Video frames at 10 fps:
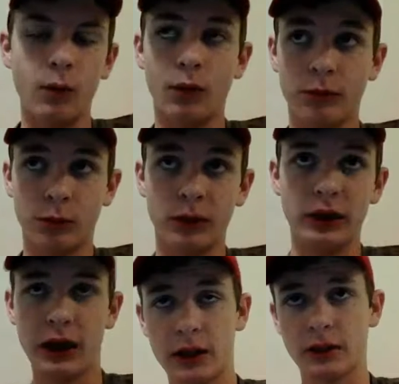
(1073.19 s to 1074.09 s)

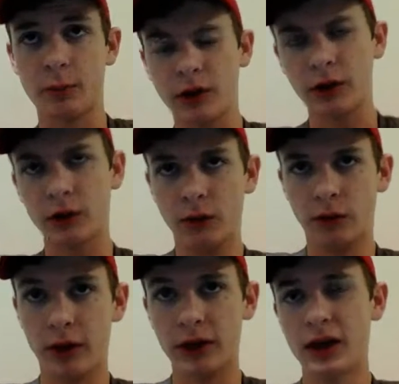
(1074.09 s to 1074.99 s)
really got into
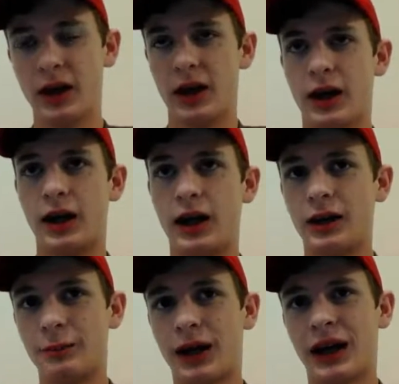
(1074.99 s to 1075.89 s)
political thought.
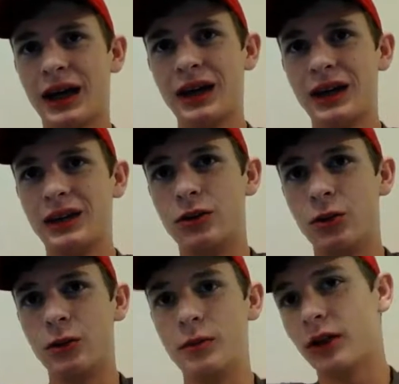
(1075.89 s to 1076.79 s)
I got
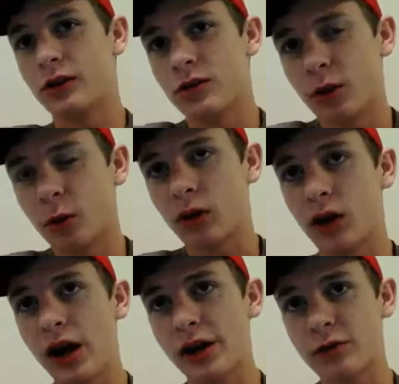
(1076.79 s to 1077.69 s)
into it because there were a
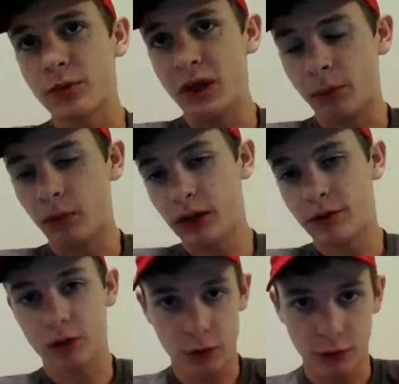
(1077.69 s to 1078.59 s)
lot of people
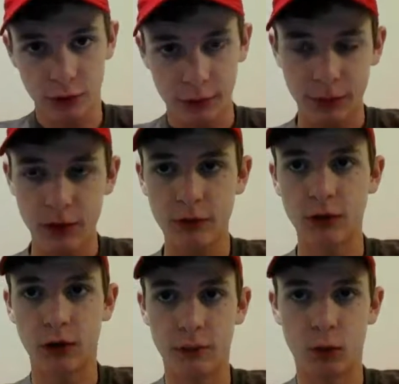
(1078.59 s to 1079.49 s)
left over
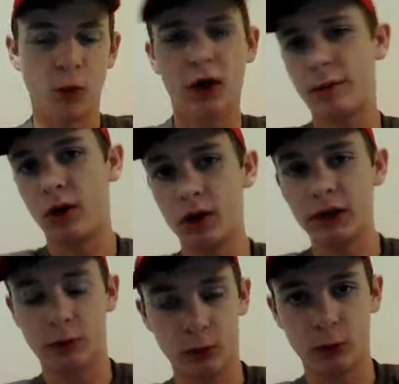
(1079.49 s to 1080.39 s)
from the Ron
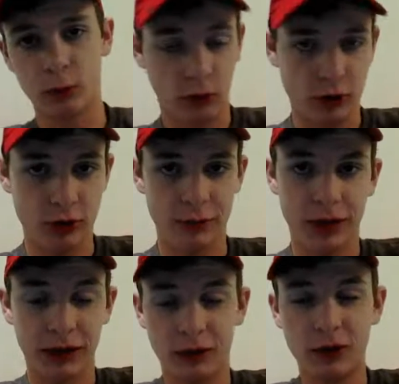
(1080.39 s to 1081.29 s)
Paul revolution
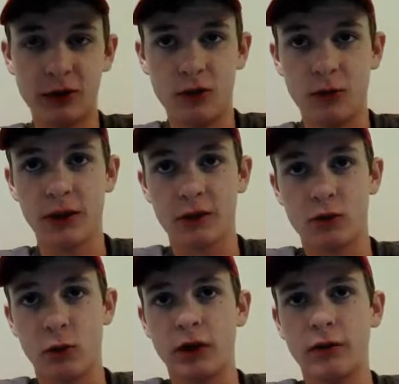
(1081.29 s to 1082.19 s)
back in
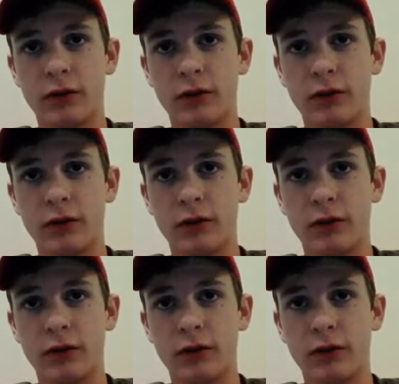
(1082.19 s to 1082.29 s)
2012,